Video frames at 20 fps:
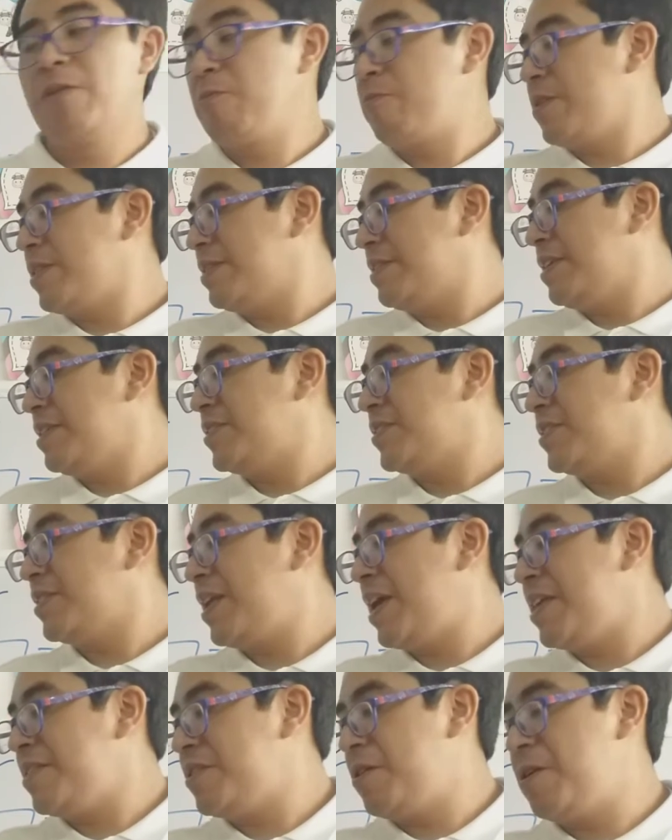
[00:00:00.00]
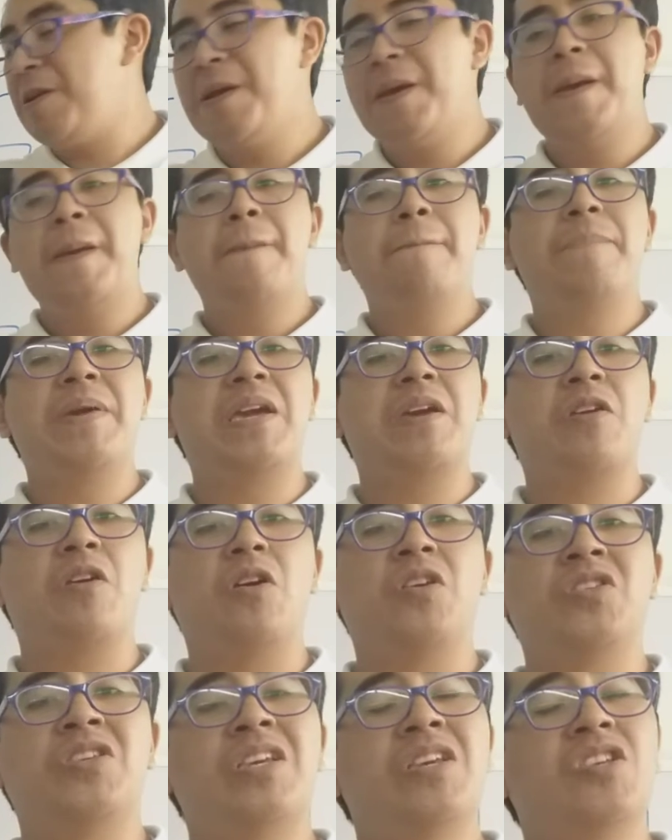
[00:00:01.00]
with this letter
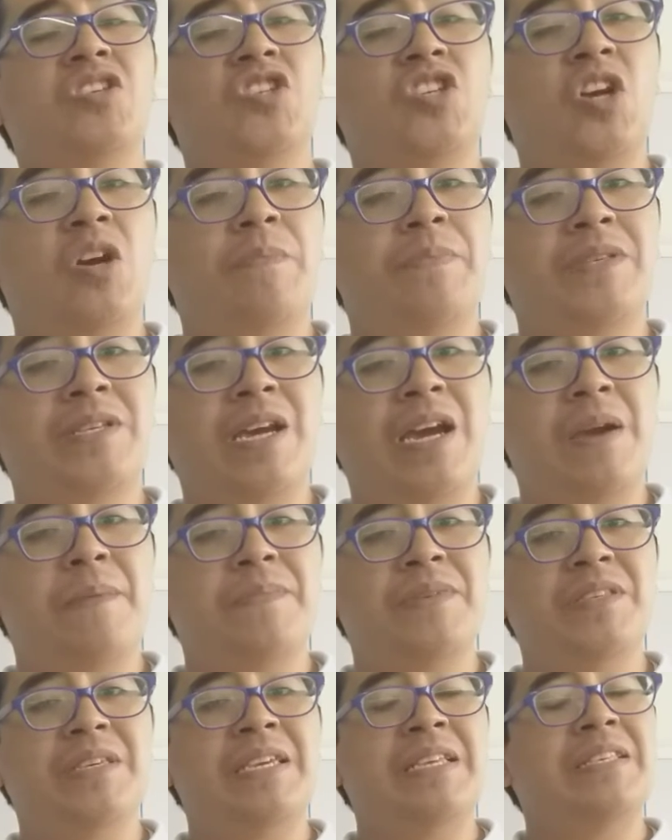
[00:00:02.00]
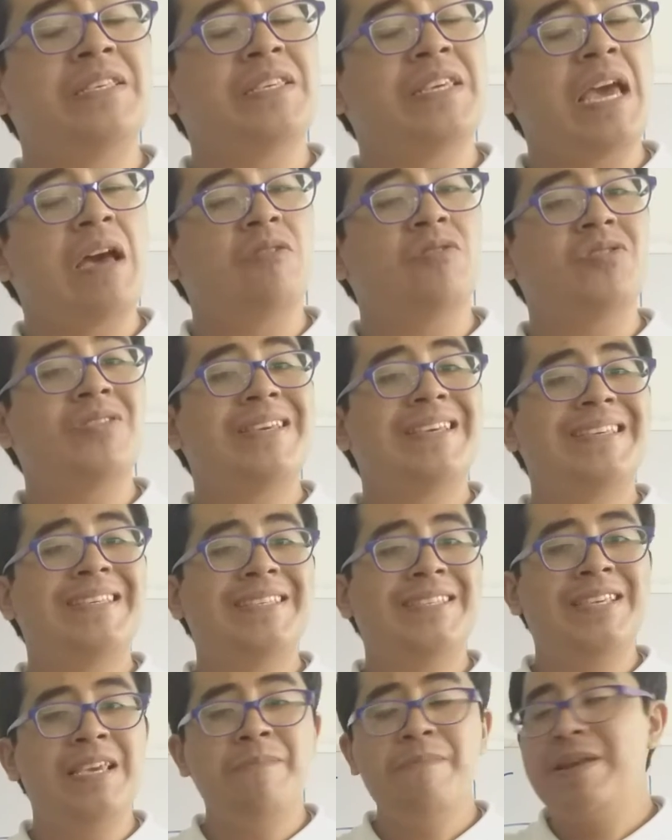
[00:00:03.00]
because sometimes it sounds
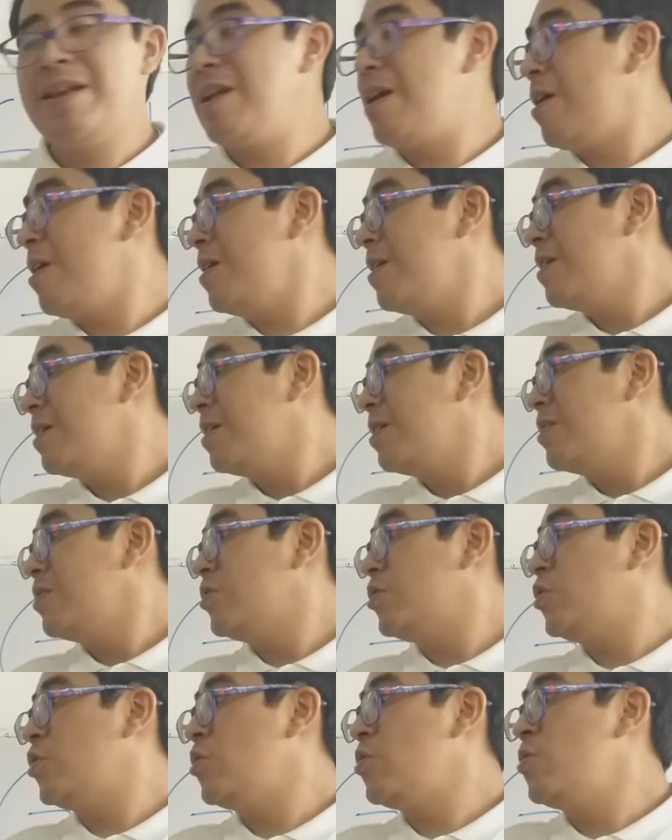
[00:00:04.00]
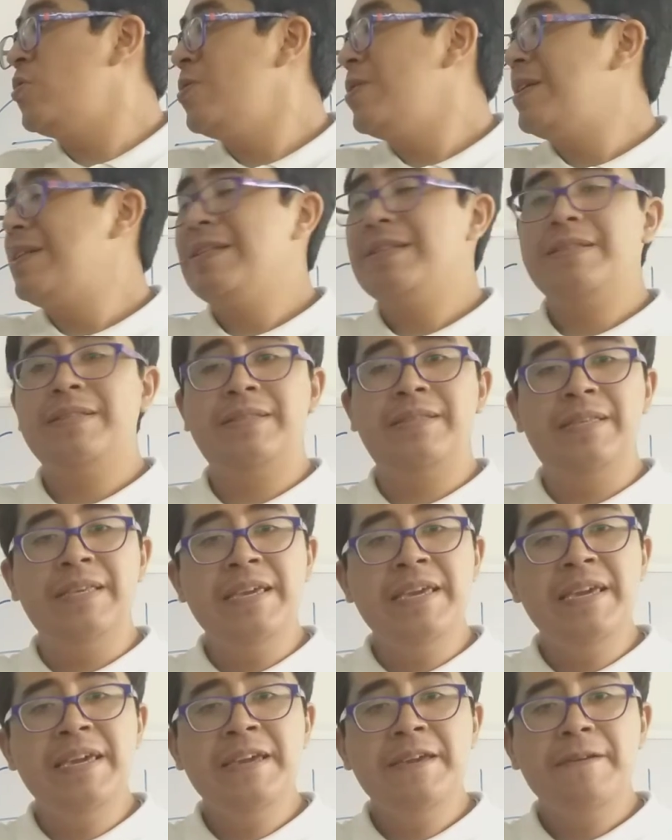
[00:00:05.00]
similar to
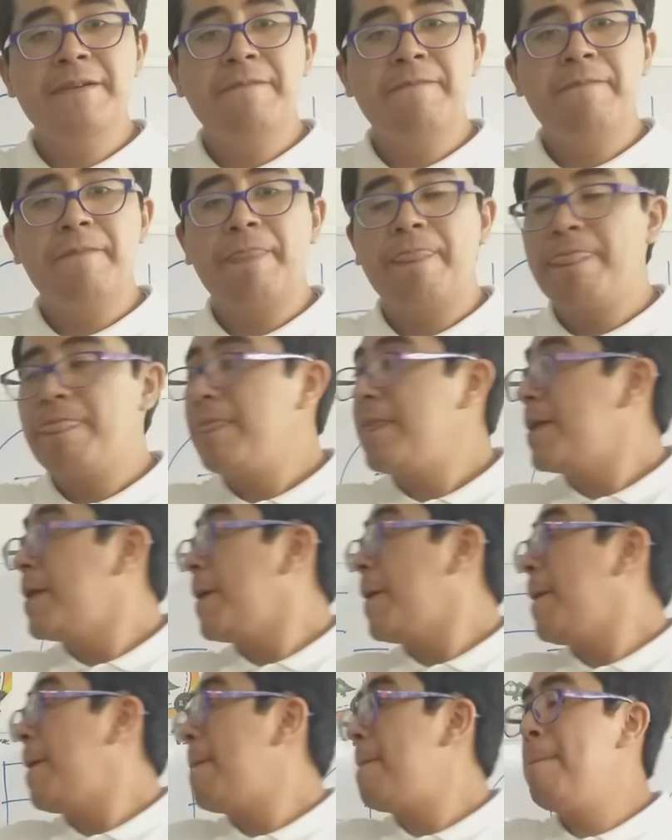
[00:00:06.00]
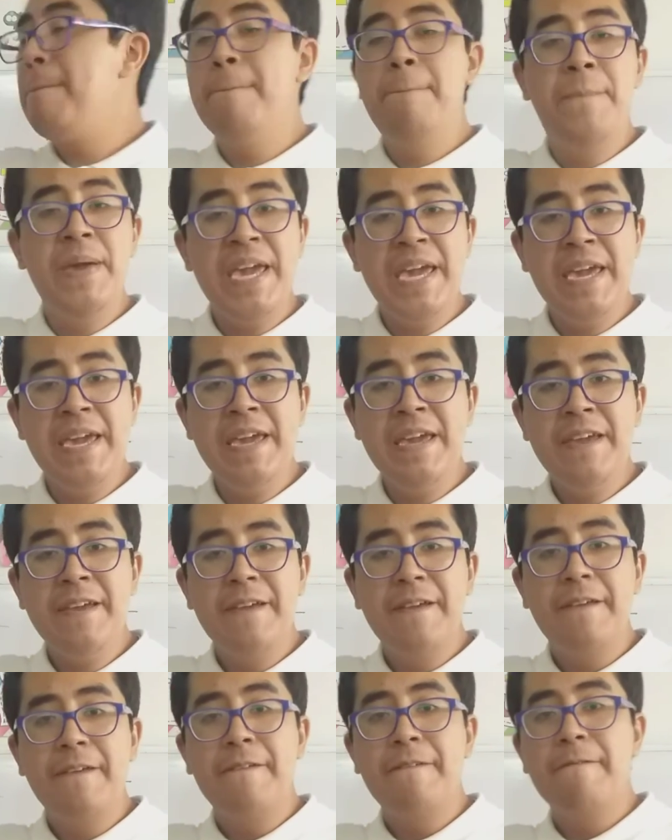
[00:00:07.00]
D,
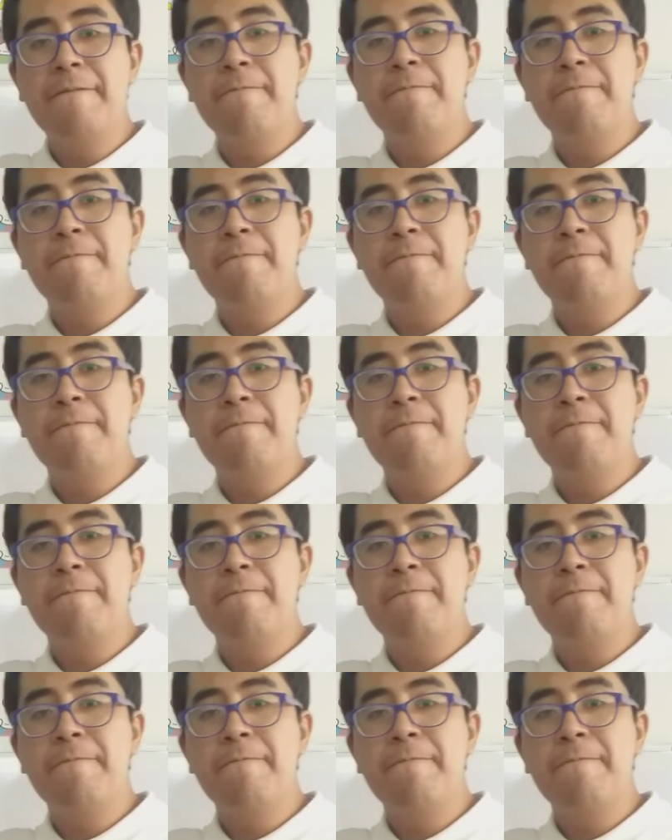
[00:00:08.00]
B,